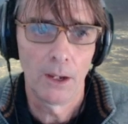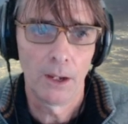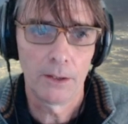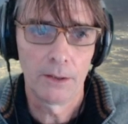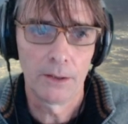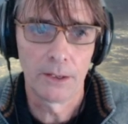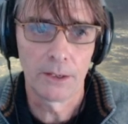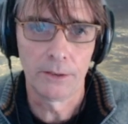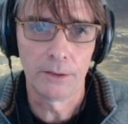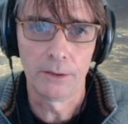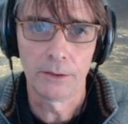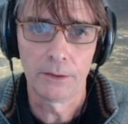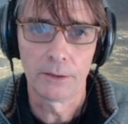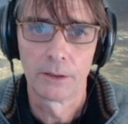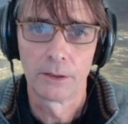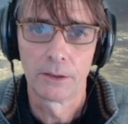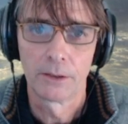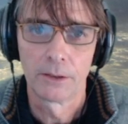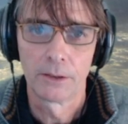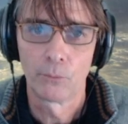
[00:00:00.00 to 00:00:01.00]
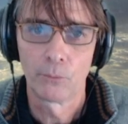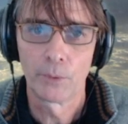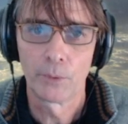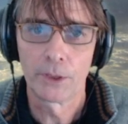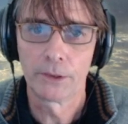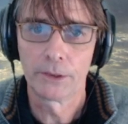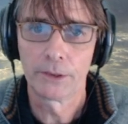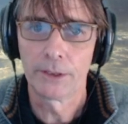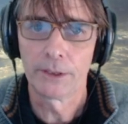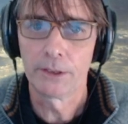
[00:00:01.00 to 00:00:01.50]
And then we
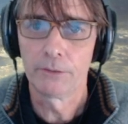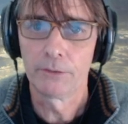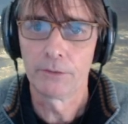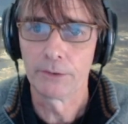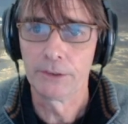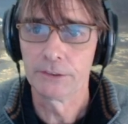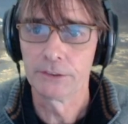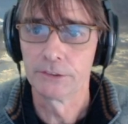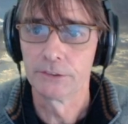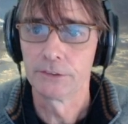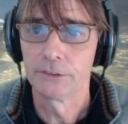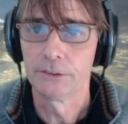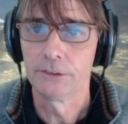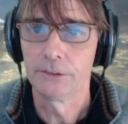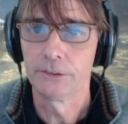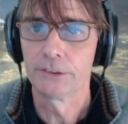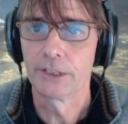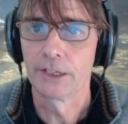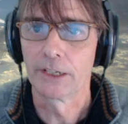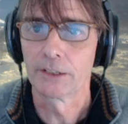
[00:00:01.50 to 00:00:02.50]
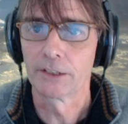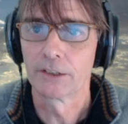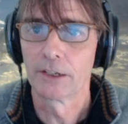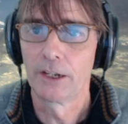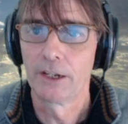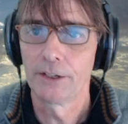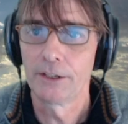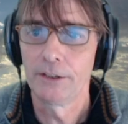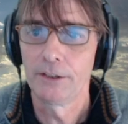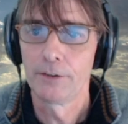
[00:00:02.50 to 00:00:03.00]
can take, for instance, the 2nd
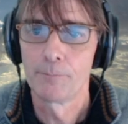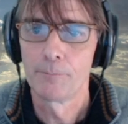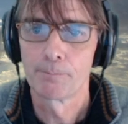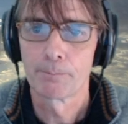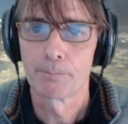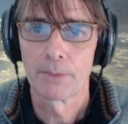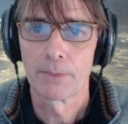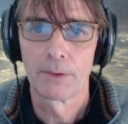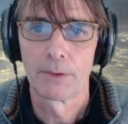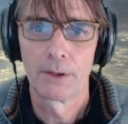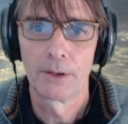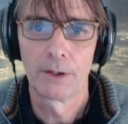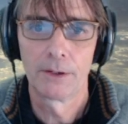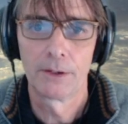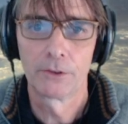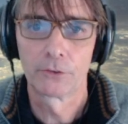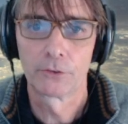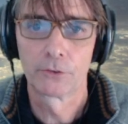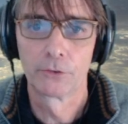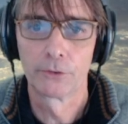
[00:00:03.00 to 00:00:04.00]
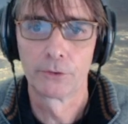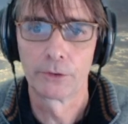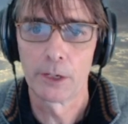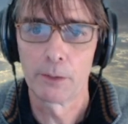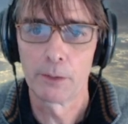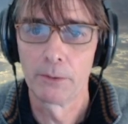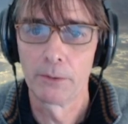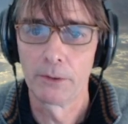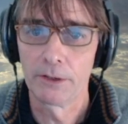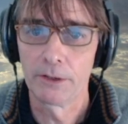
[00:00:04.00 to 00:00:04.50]
line in the truth
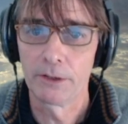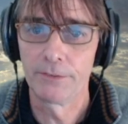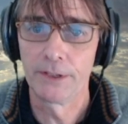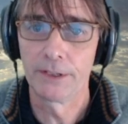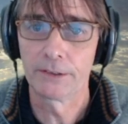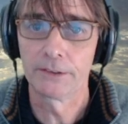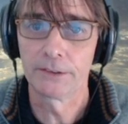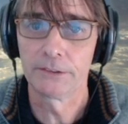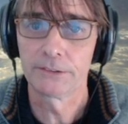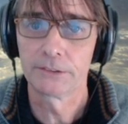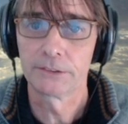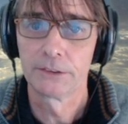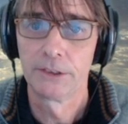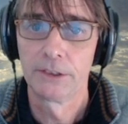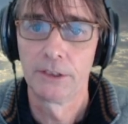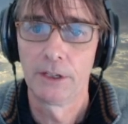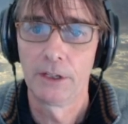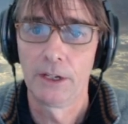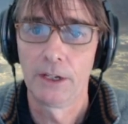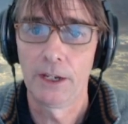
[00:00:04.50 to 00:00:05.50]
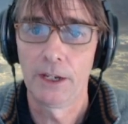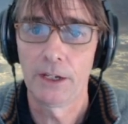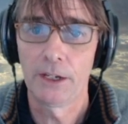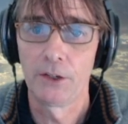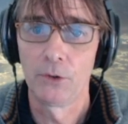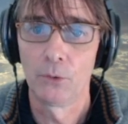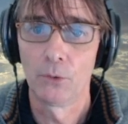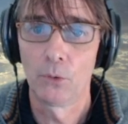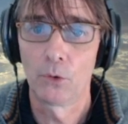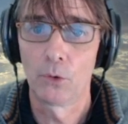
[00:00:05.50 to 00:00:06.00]
table. If that is
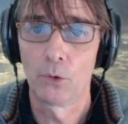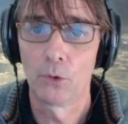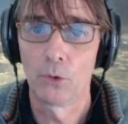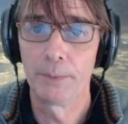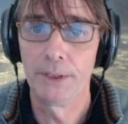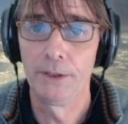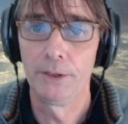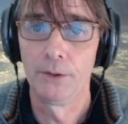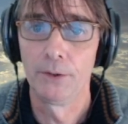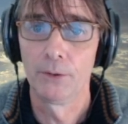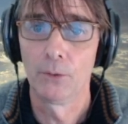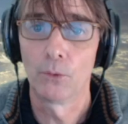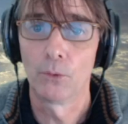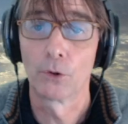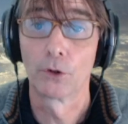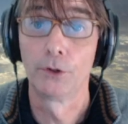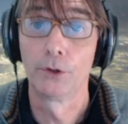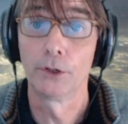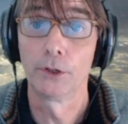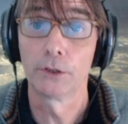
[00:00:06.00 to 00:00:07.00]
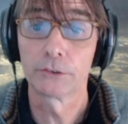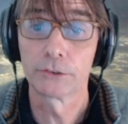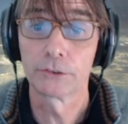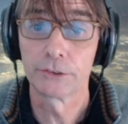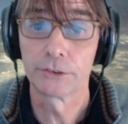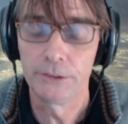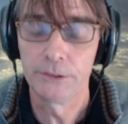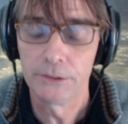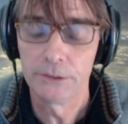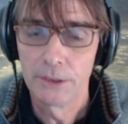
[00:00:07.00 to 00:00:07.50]
A or B or not
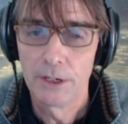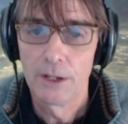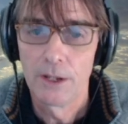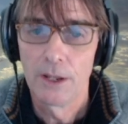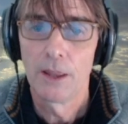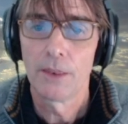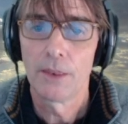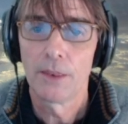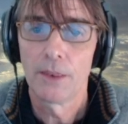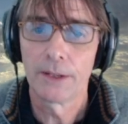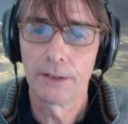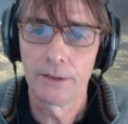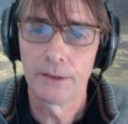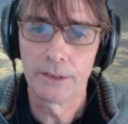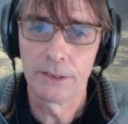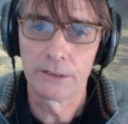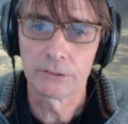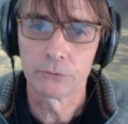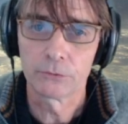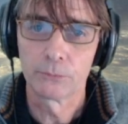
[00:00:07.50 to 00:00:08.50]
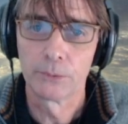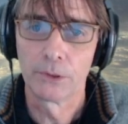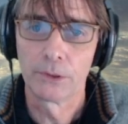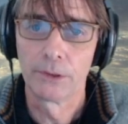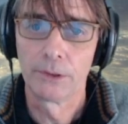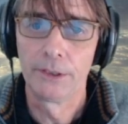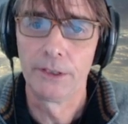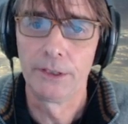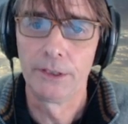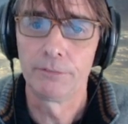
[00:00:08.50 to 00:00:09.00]
C, then this
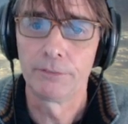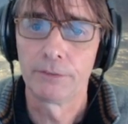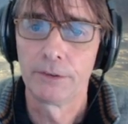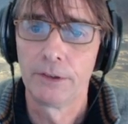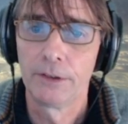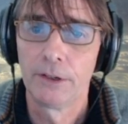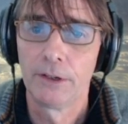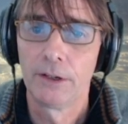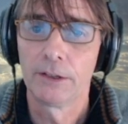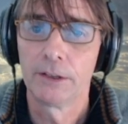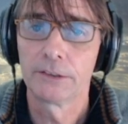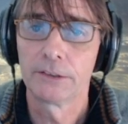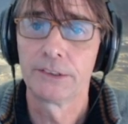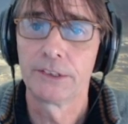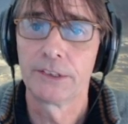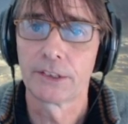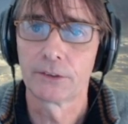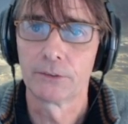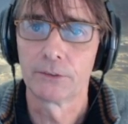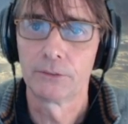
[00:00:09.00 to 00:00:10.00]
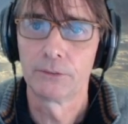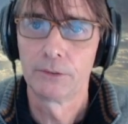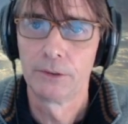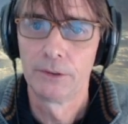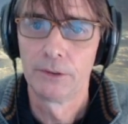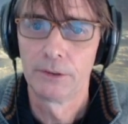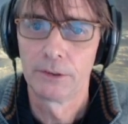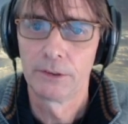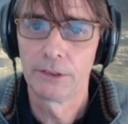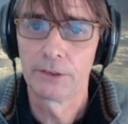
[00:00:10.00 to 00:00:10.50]
will leave a 0.
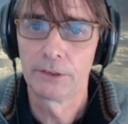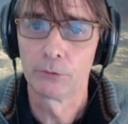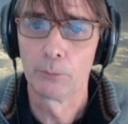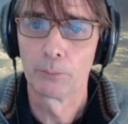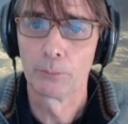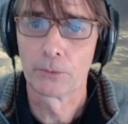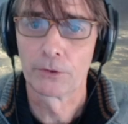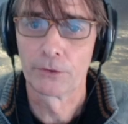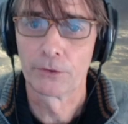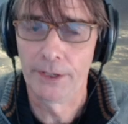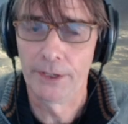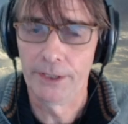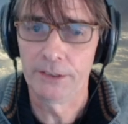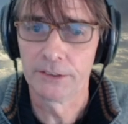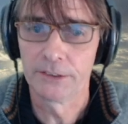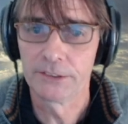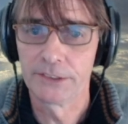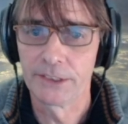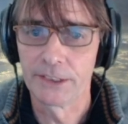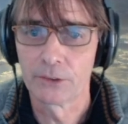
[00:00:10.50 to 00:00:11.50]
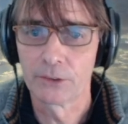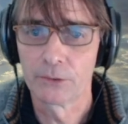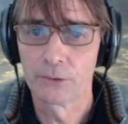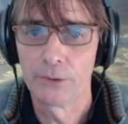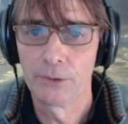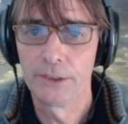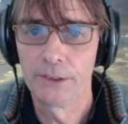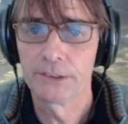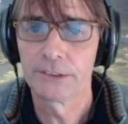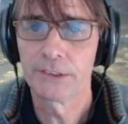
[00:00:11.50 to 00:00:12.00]
This will create a 0
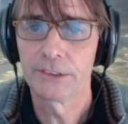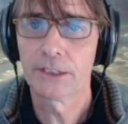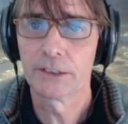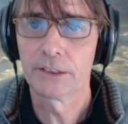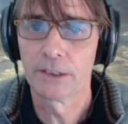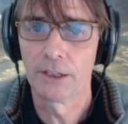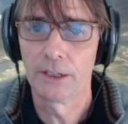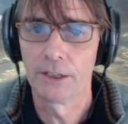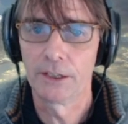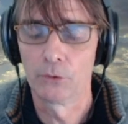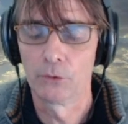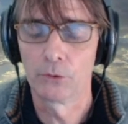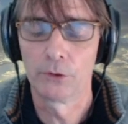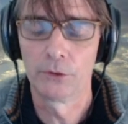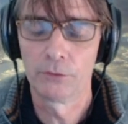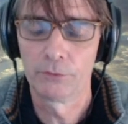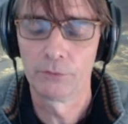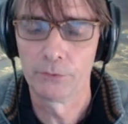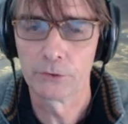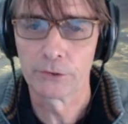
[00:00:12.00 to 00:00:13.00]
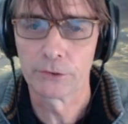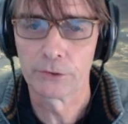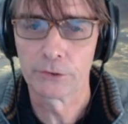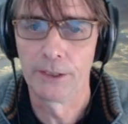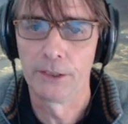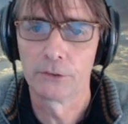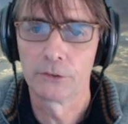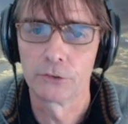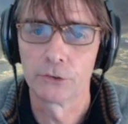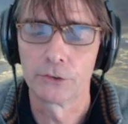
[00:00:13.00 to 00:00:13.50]
in the 2nd line, or in the 1st
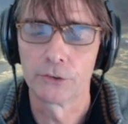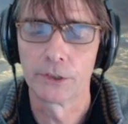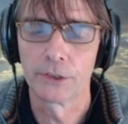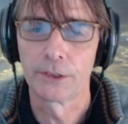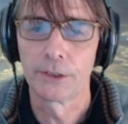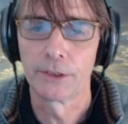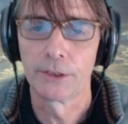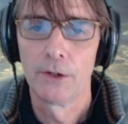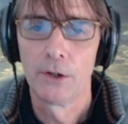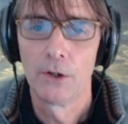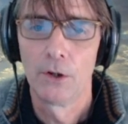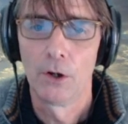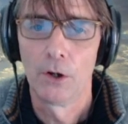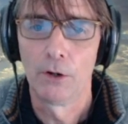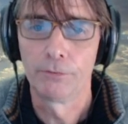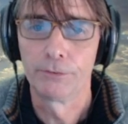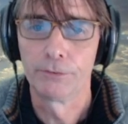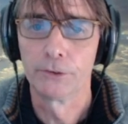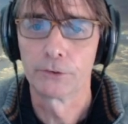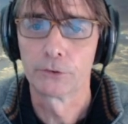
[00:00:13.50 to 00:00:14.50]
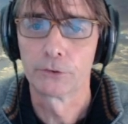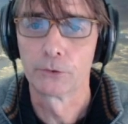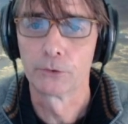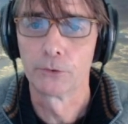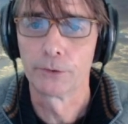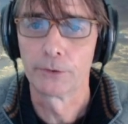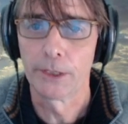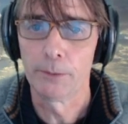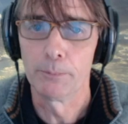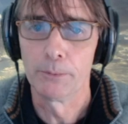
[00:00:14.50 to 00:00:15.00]
line, I should say, of the
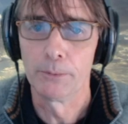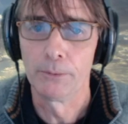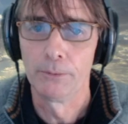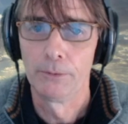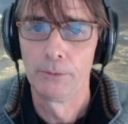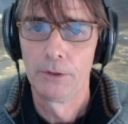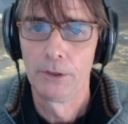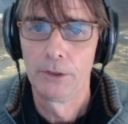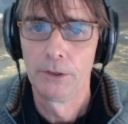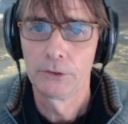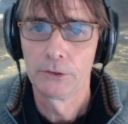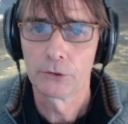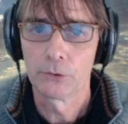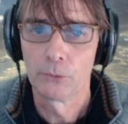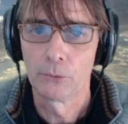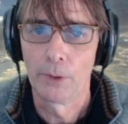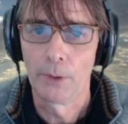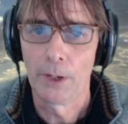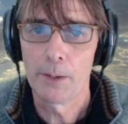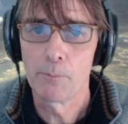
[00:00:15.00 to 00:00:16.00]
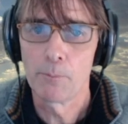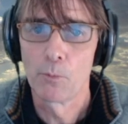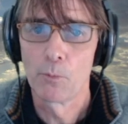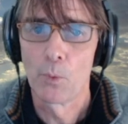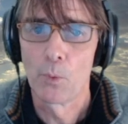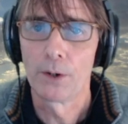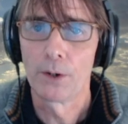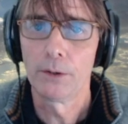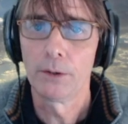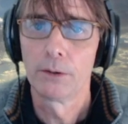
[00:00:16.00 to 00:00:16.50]
truth table. So
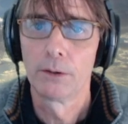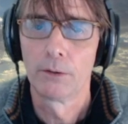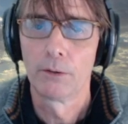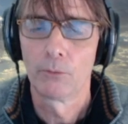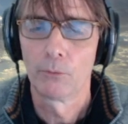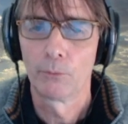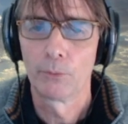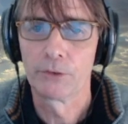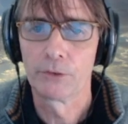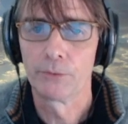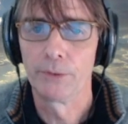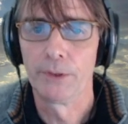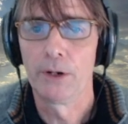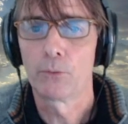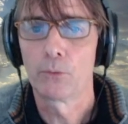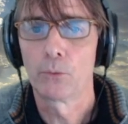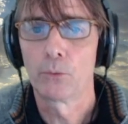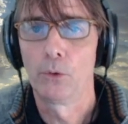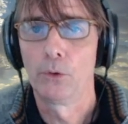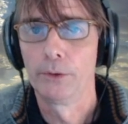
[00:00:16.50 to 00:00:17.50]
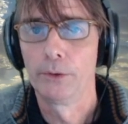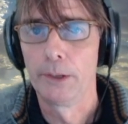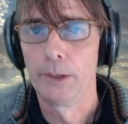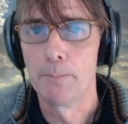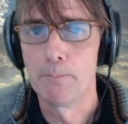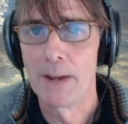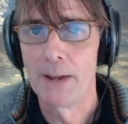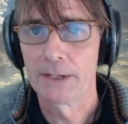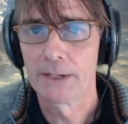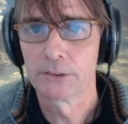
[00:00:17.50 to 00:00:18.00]
M1, which we now call
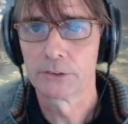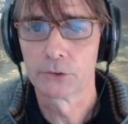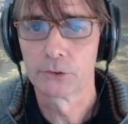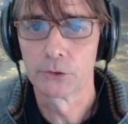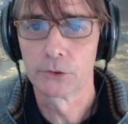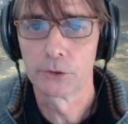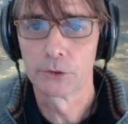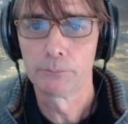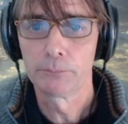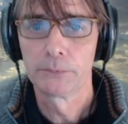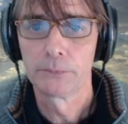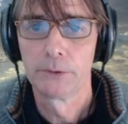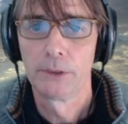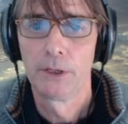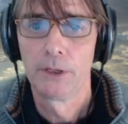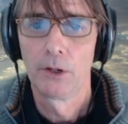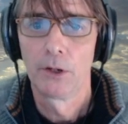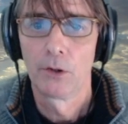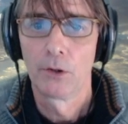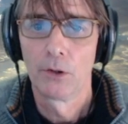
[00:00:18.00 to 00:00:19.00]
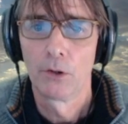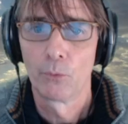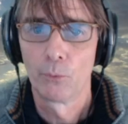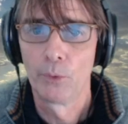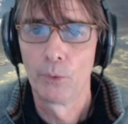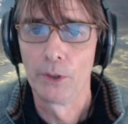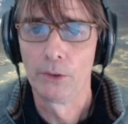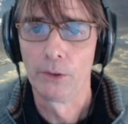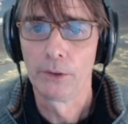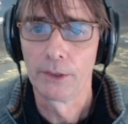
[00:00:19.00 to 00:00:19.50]
the max term,
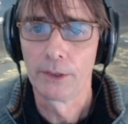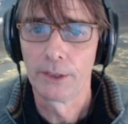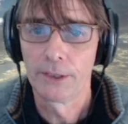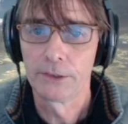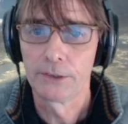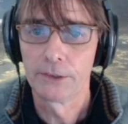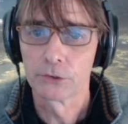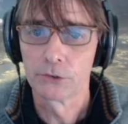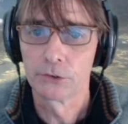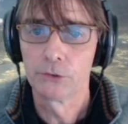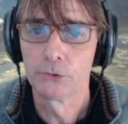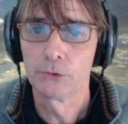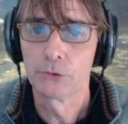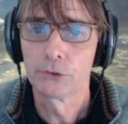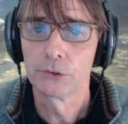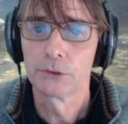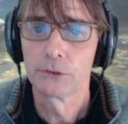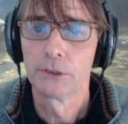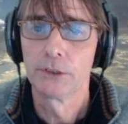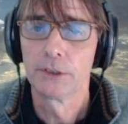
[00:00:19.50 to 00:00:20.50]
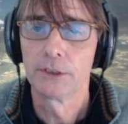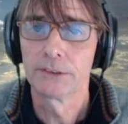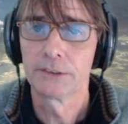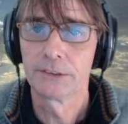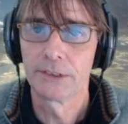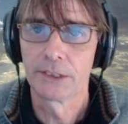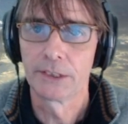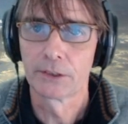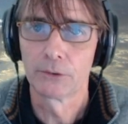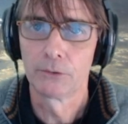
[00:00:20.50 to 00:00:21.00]
will introduce a
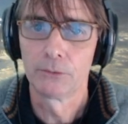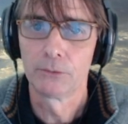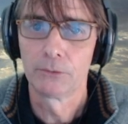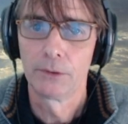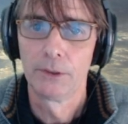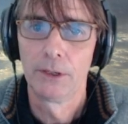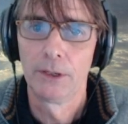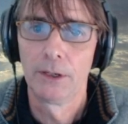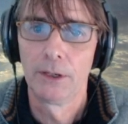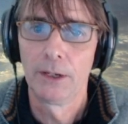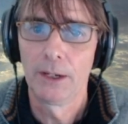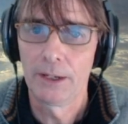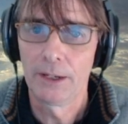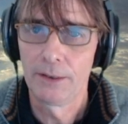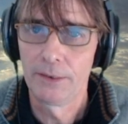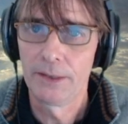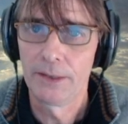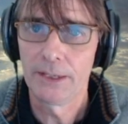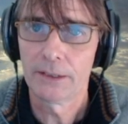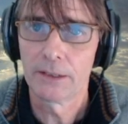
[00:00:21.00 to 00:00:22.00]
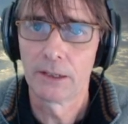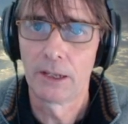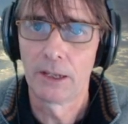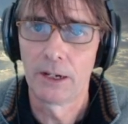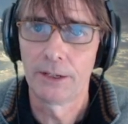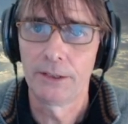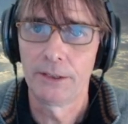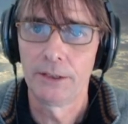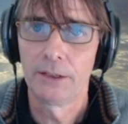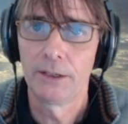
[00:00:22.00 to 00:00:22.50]
0 in that
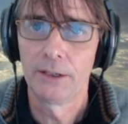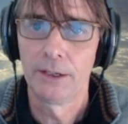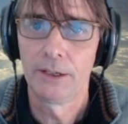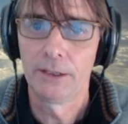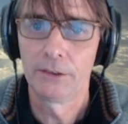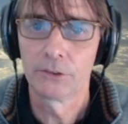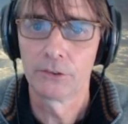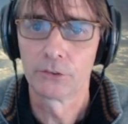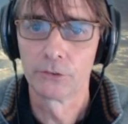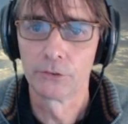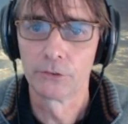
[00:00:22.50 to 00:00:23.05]
line in the